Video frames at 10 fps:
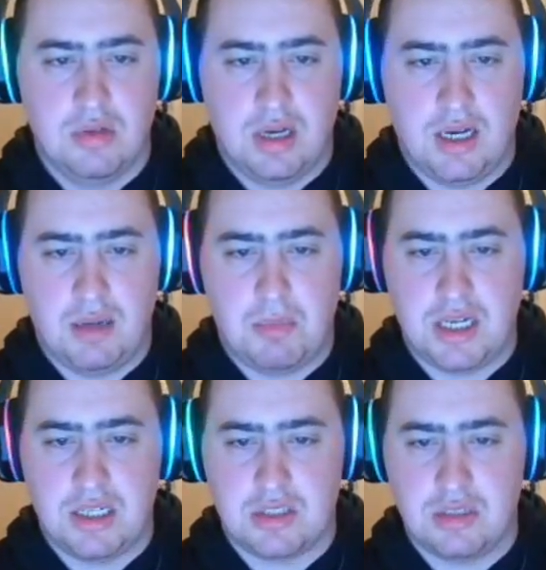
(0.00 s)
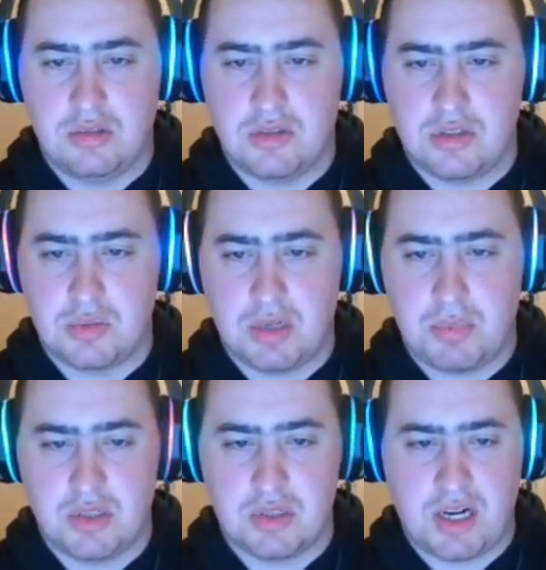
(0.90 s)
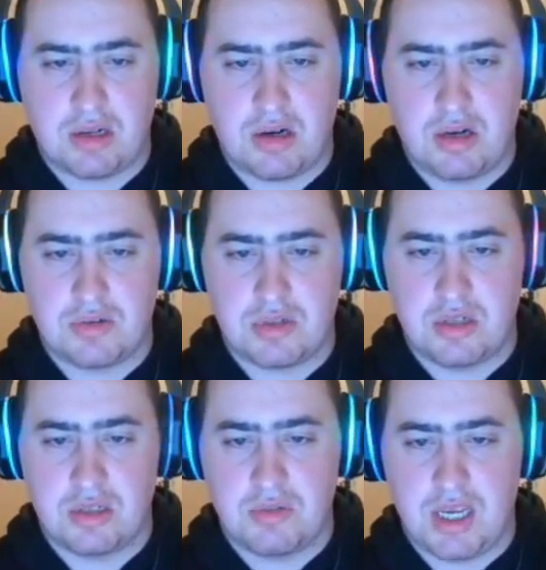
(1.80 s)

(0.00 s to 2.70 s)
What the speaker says: -2, choose one of your opponent's battle cards, return it to a